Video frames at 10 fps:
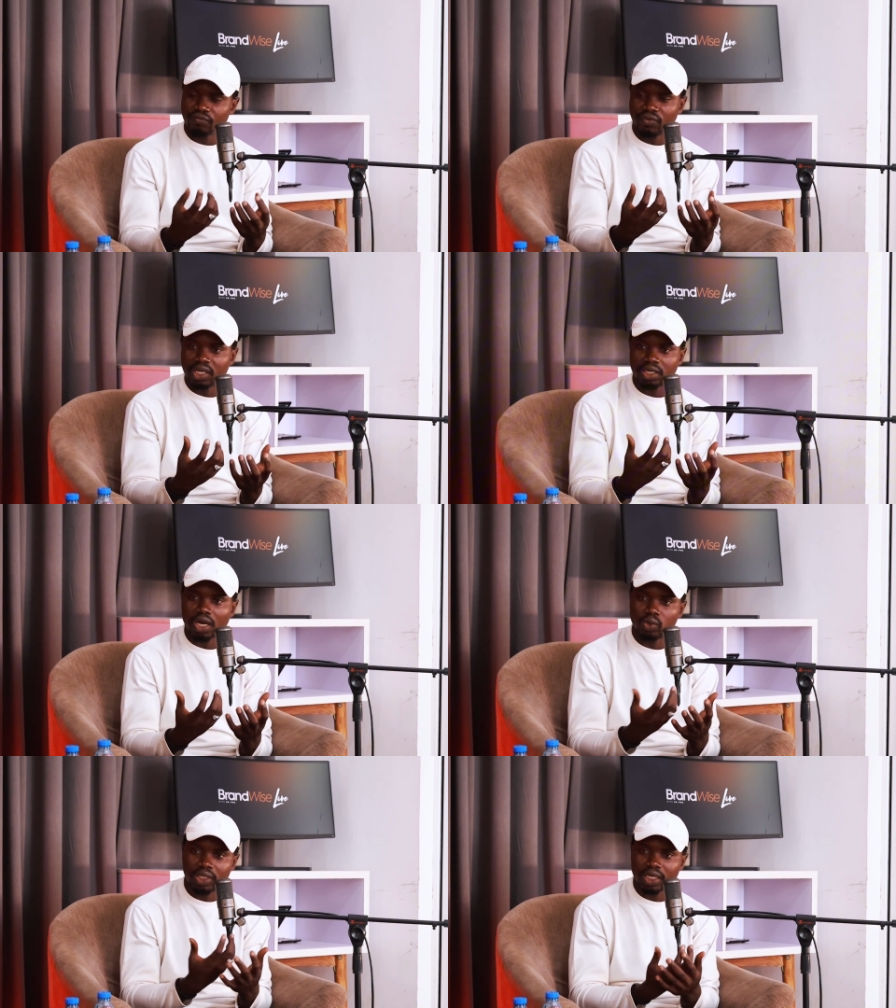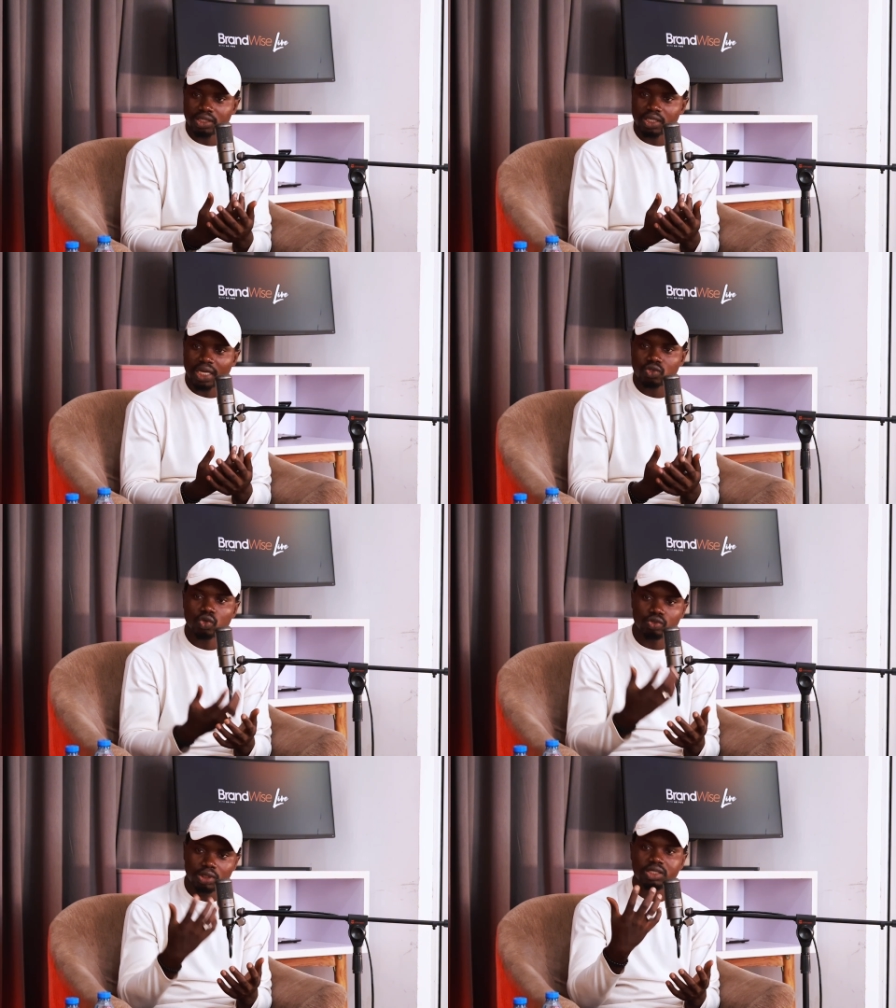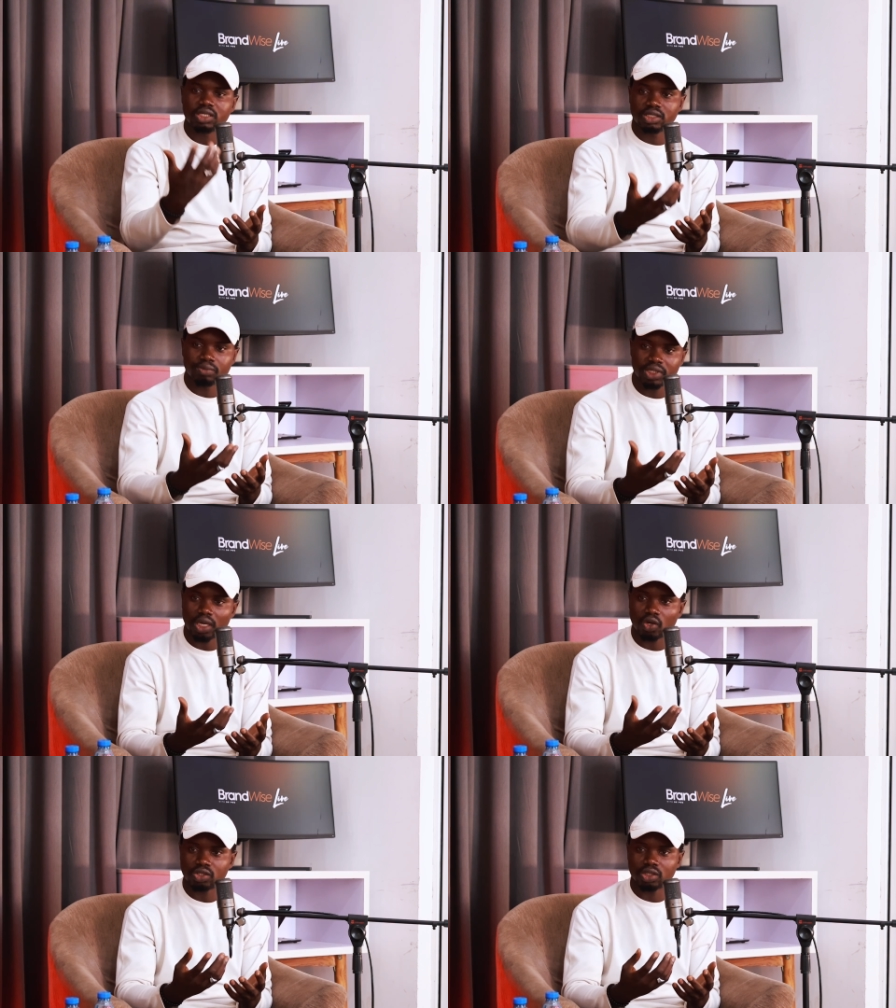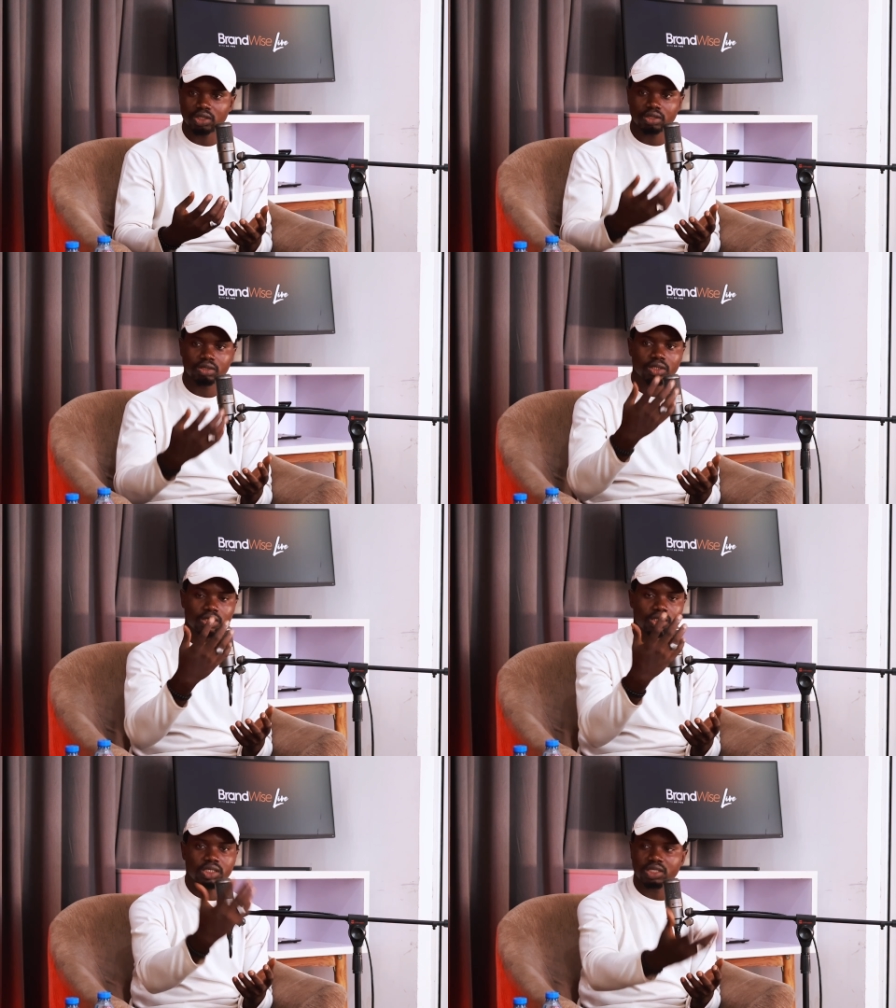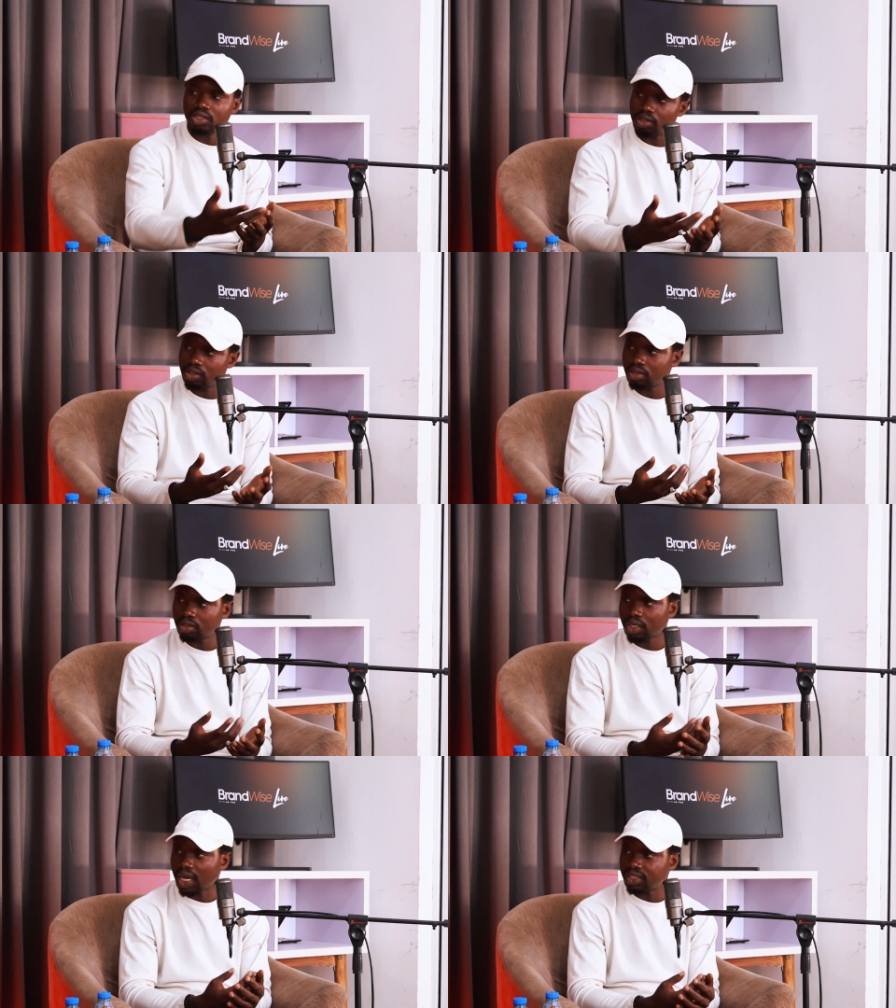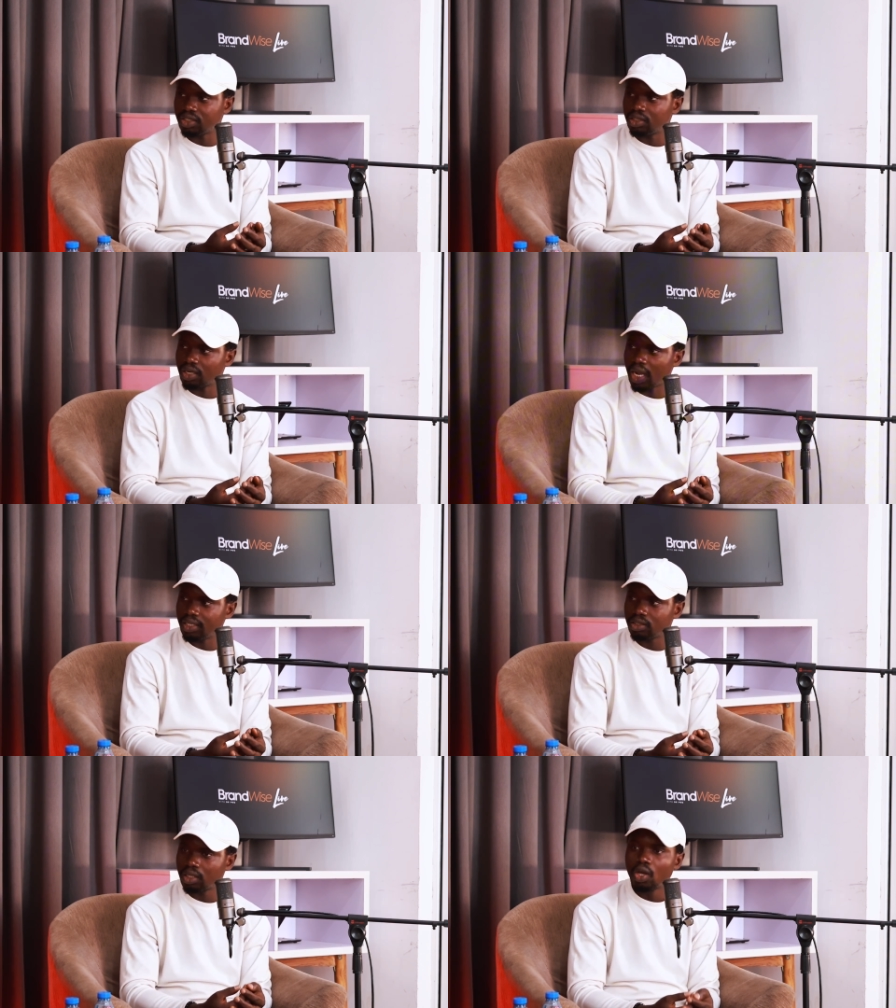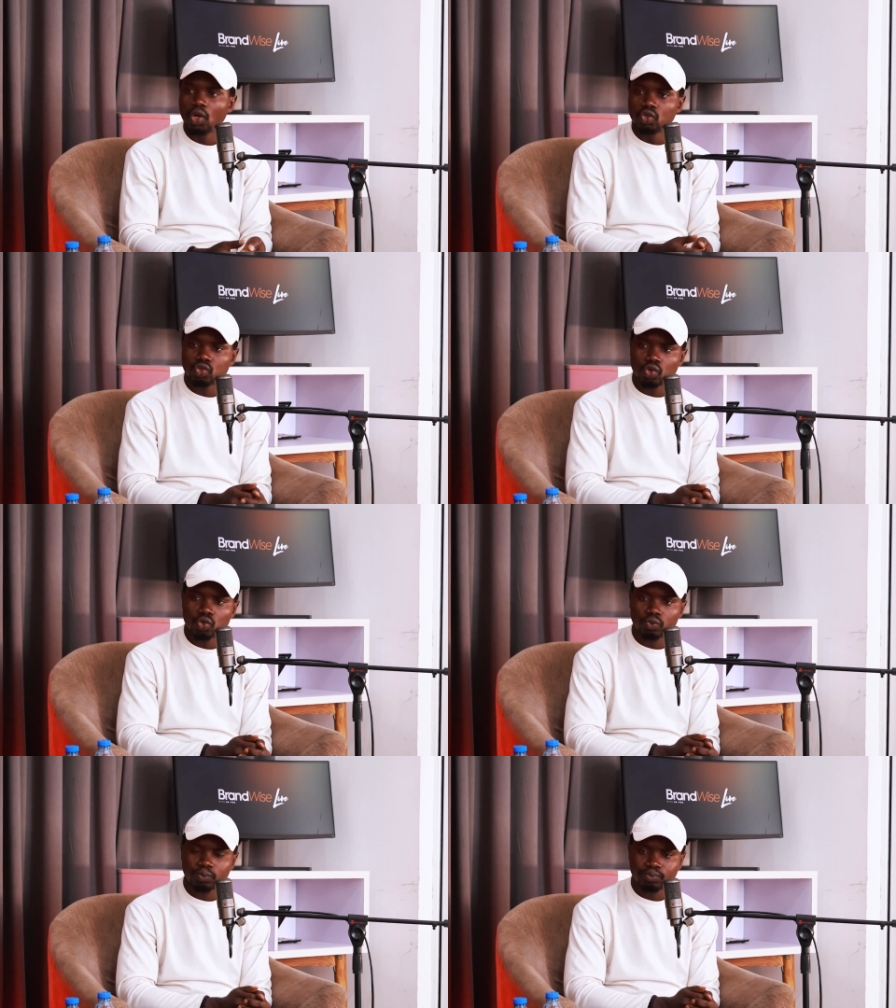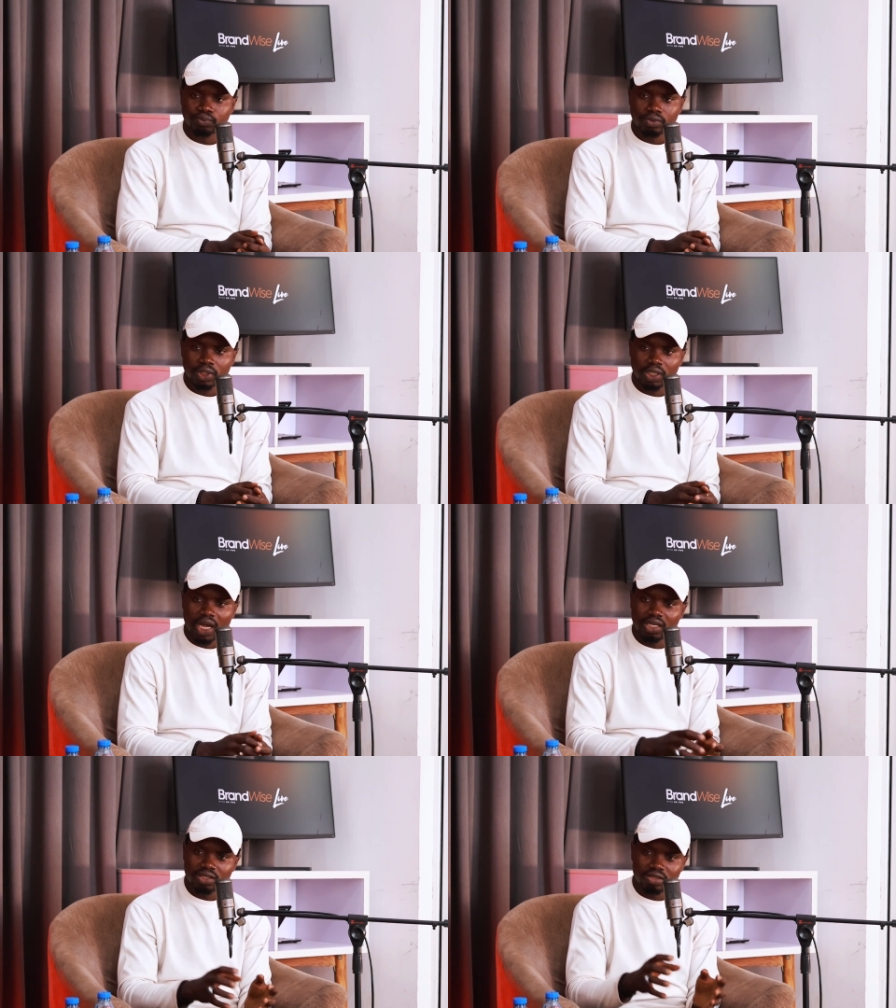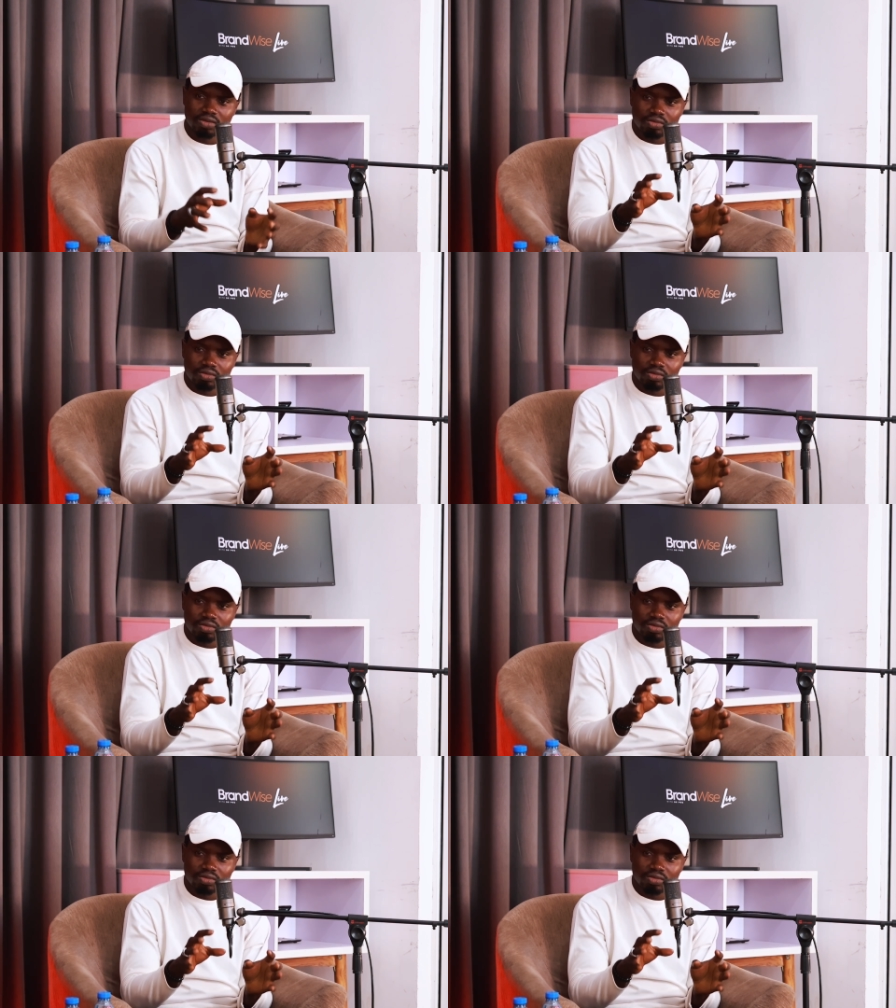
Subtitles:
feeling that we get that, oh, this is Mistalogic, this is catchy, right? So that